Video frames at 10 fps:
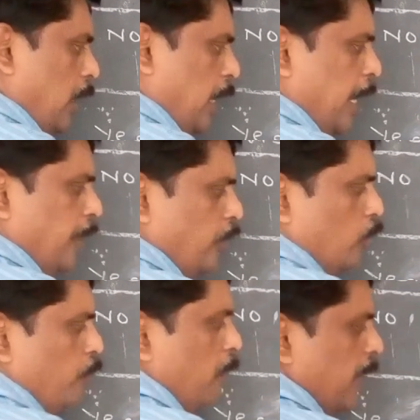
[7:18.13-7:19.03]
A
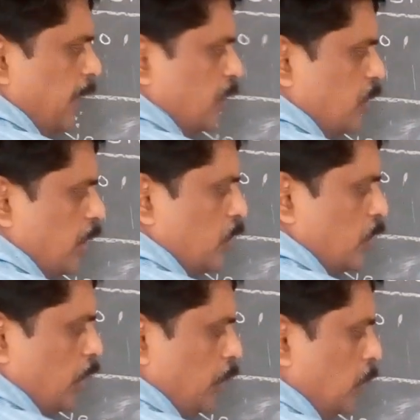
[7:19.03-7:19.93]
into B minus C is
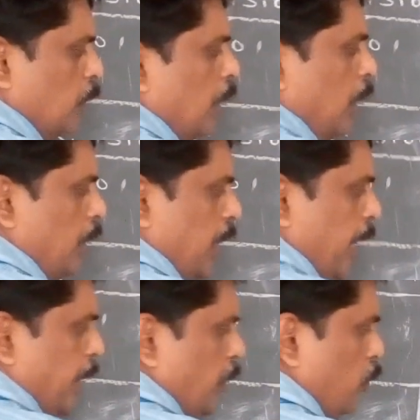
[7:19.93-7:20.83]
equal to
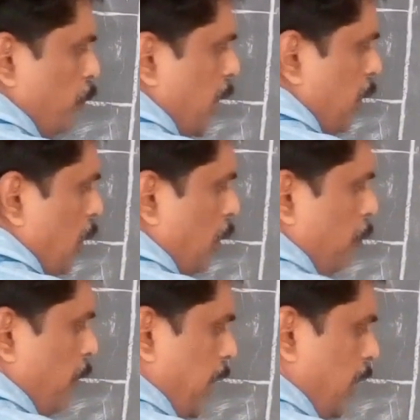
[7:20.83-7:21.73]
A into B
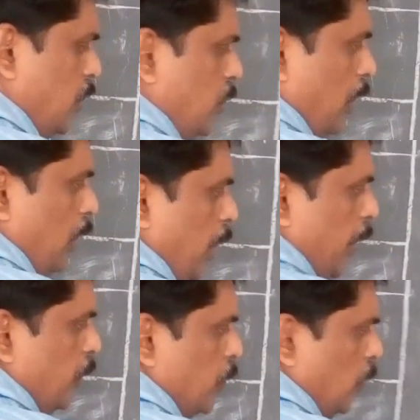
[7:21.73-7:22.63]
minus
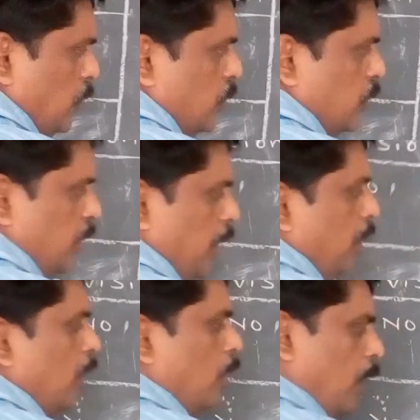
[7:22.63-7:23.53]
A into
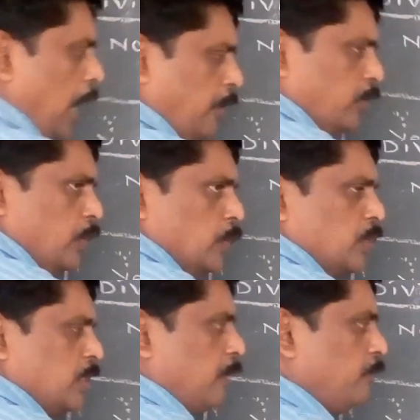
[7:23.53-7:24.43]
C. We have to
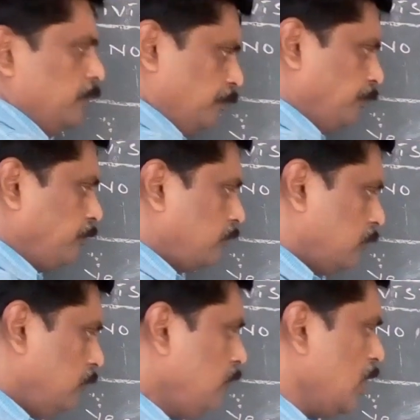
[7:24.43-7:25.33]
use some
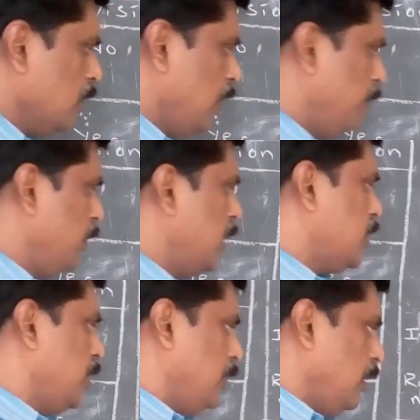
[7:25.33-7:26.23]

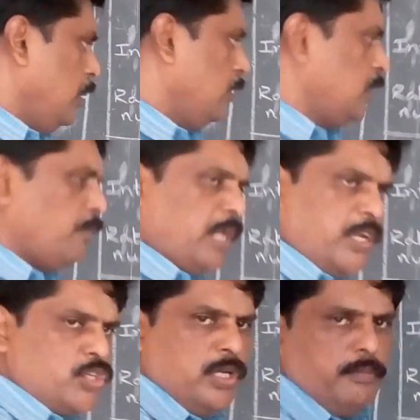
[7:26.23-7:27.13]
numbers, some
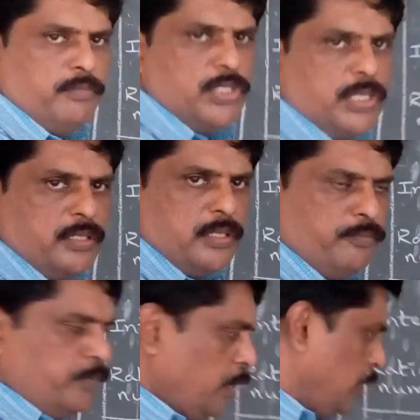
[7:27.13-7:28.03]
rational numbers or
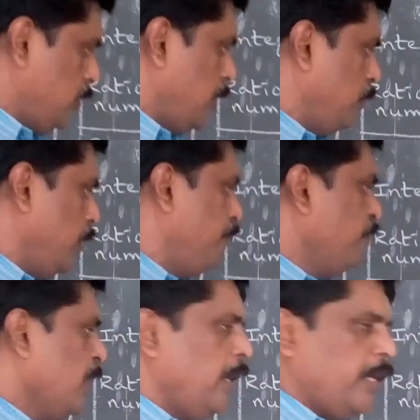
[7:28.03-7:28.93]
some
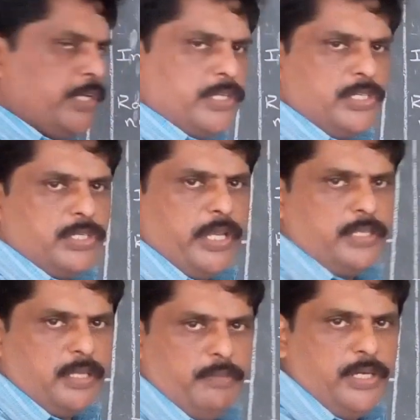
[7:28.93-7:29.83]
integers.
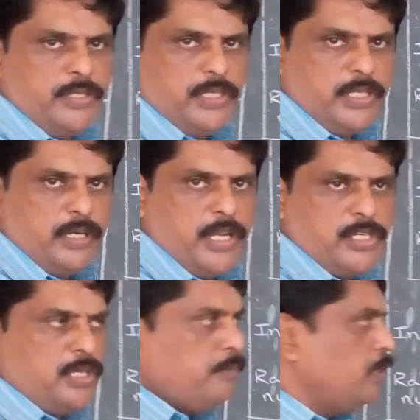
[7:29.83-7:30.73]
Take some integers and
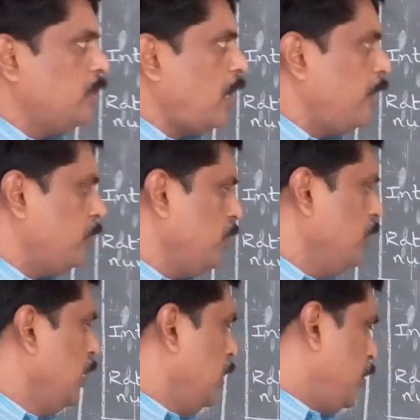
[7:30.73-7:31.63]
rational numbers. I have to
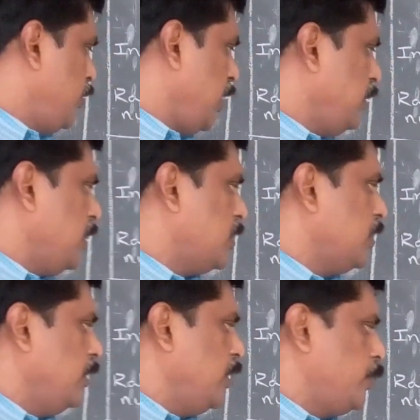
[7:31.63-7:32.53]
check this
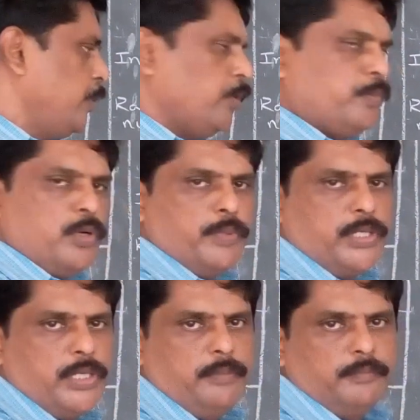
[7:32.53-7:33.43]
distributive
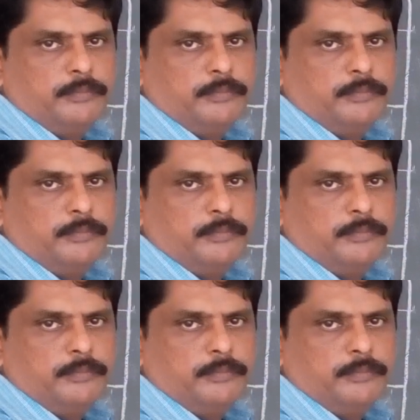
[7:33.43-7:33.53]
property.